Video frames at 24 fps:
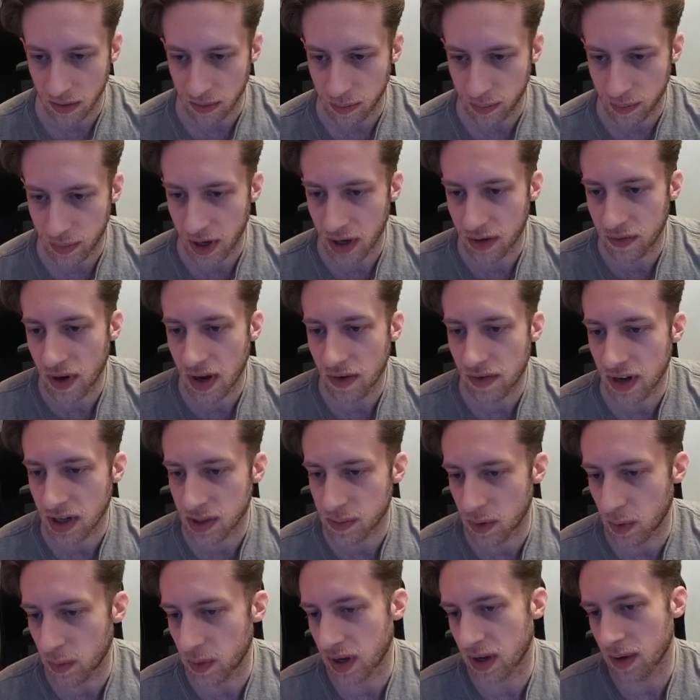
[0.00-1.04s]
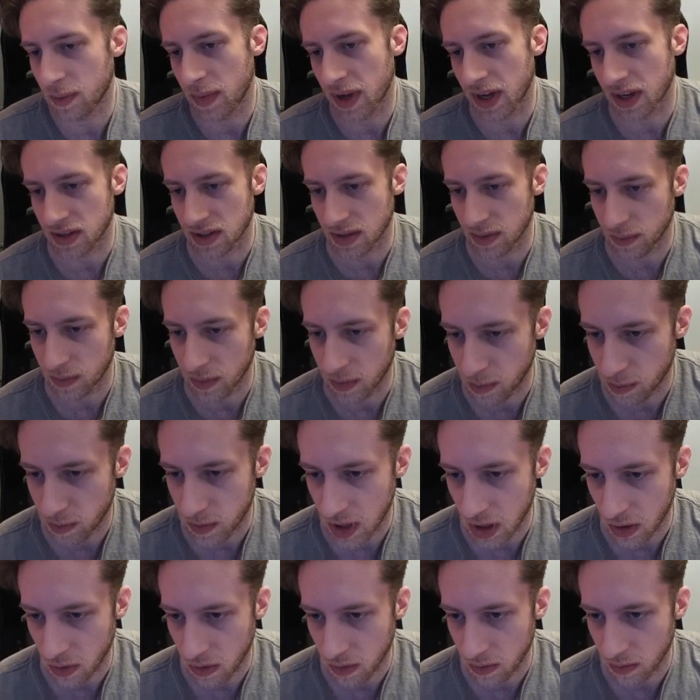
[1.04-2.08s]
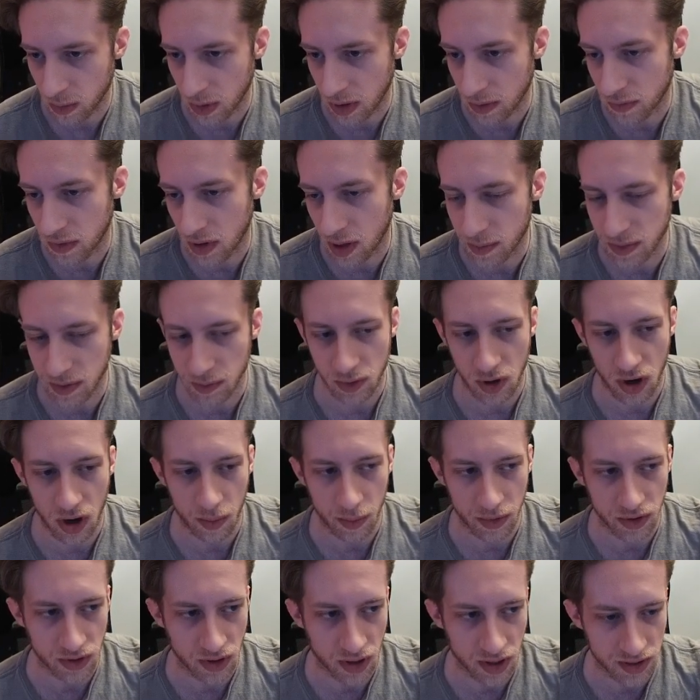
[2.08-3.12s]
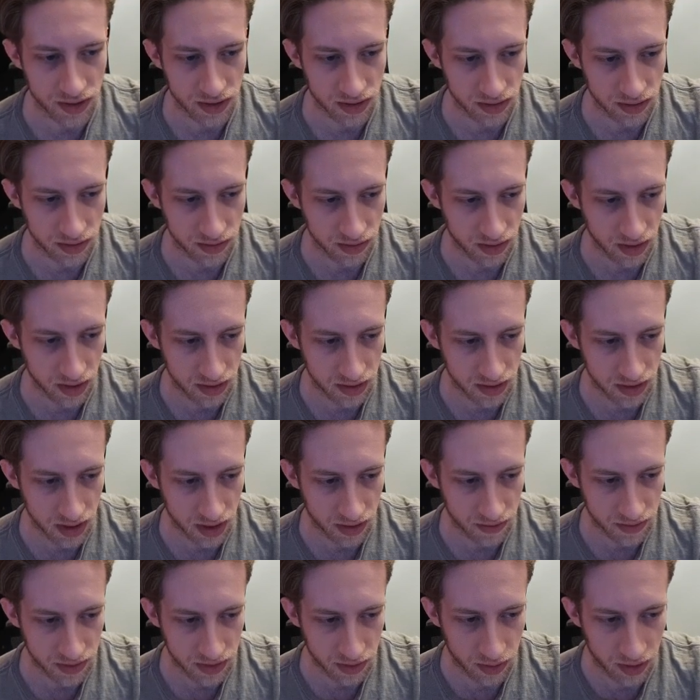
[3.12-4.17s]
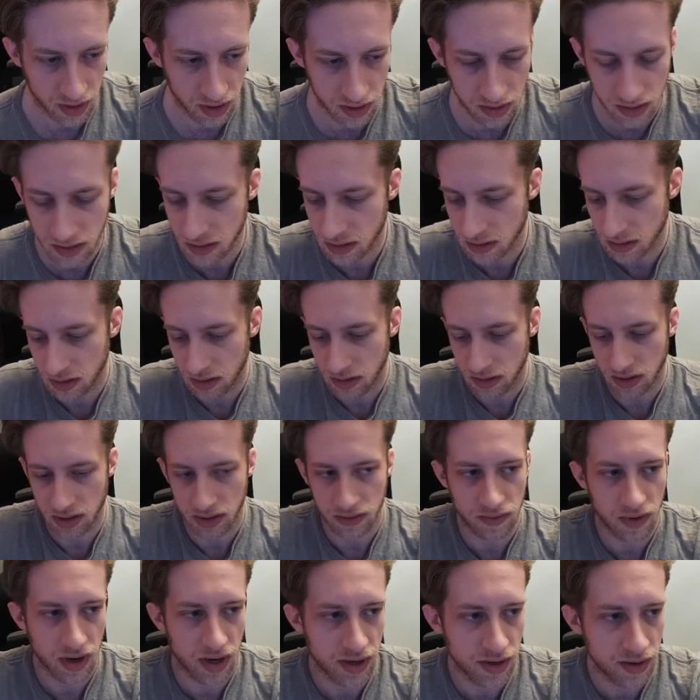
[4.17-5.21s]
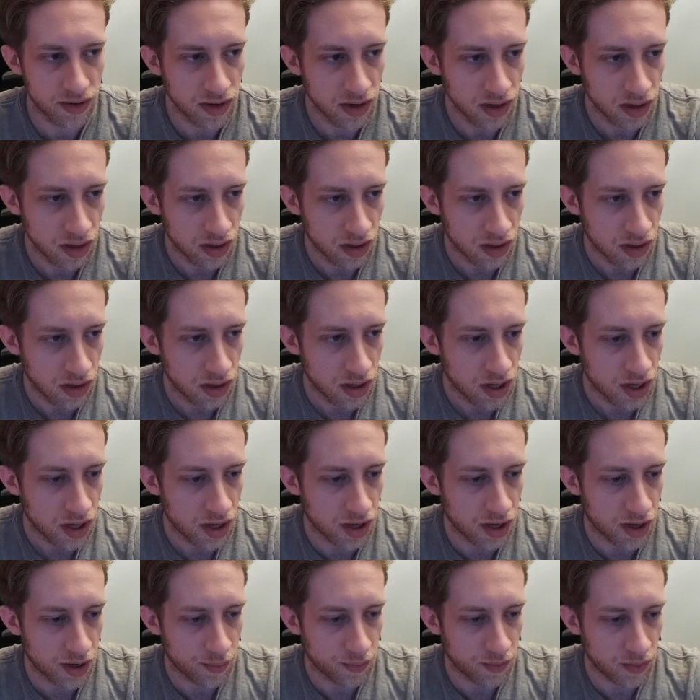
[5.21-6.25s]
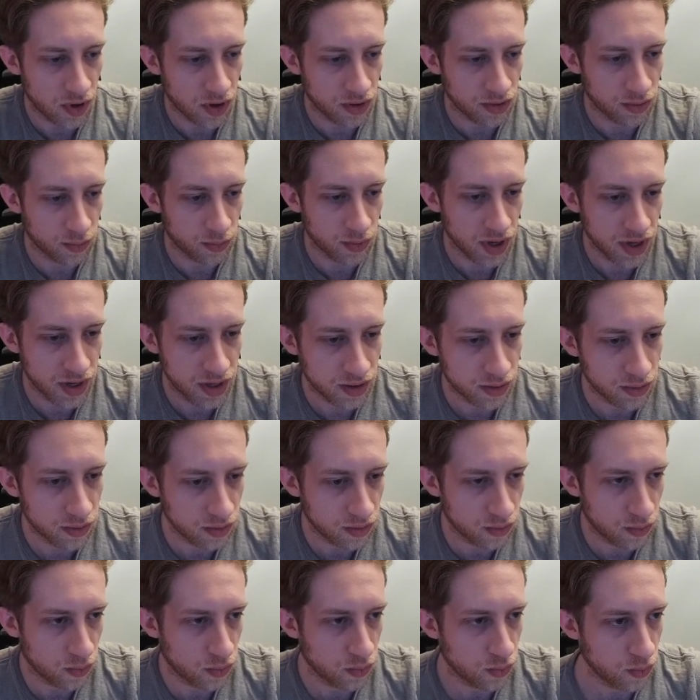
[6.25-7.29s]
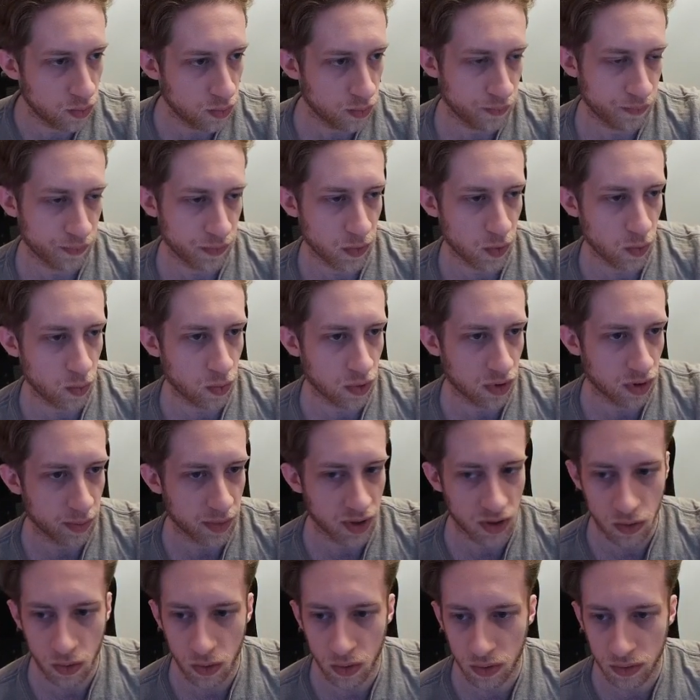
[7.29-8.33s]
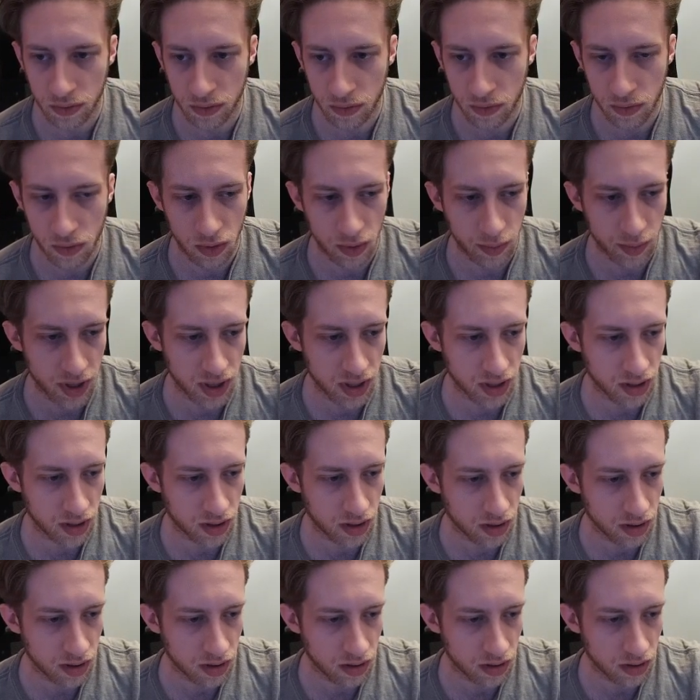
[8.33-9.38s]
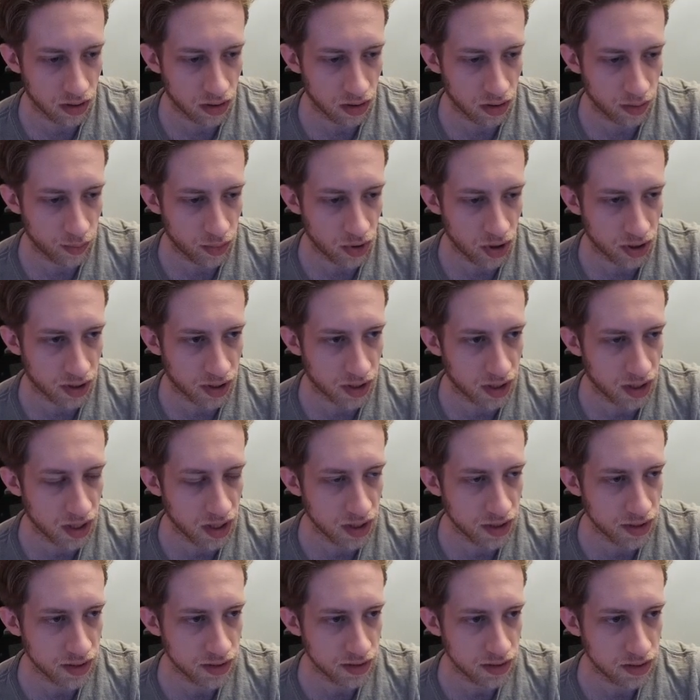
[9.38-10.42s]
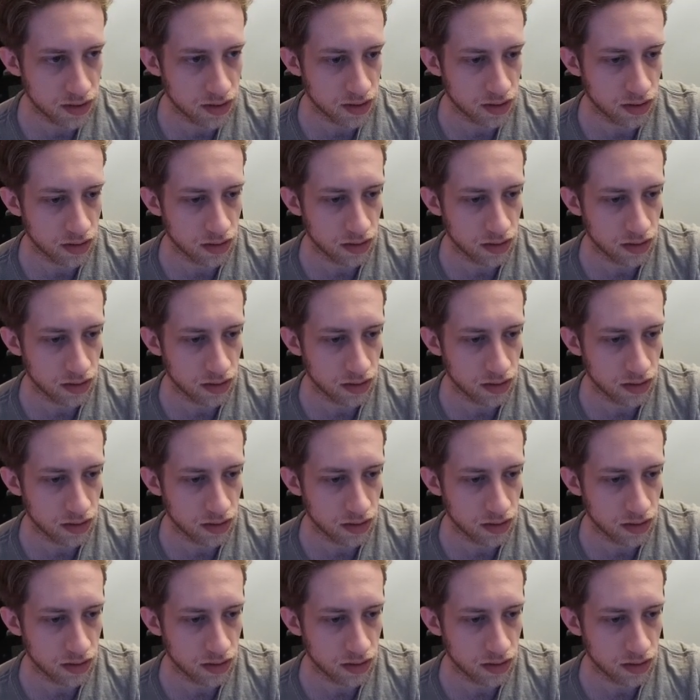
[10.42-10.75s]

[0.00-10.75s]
better 5x, but we can make some, we can flop some combo draws and stuff, so I think it's just fine. On the right, we're going to be cold 4-betting our pocket kings.